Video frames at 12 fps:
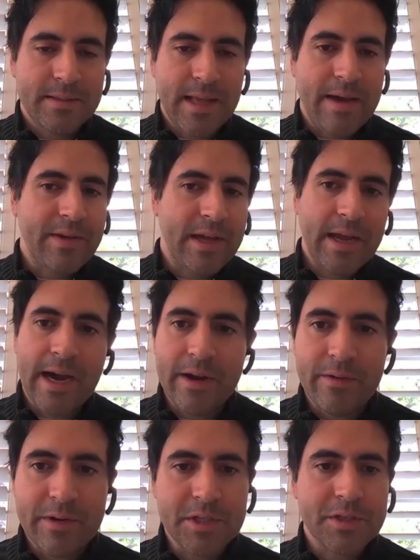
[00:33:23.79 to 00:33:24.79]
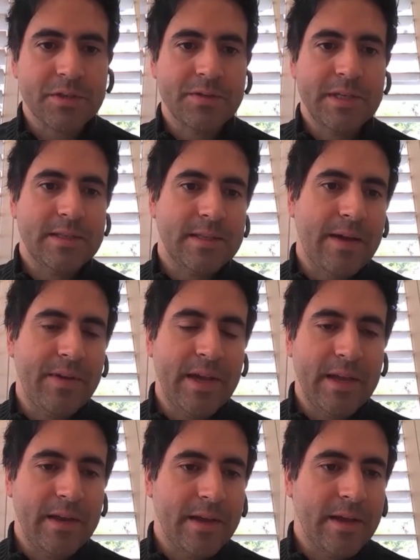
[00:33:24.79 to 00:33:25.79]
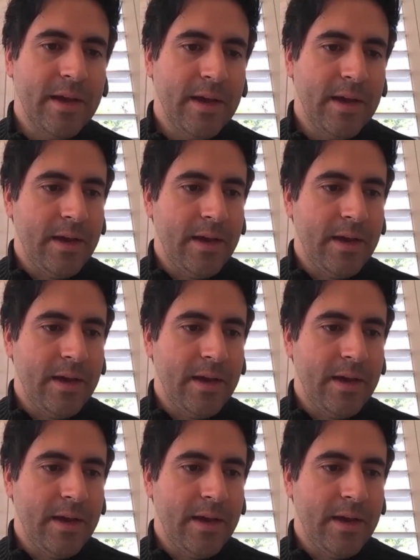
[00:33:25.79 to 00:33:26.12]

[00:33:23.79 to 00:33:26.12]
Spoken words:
navigating higher interest rates, navigating,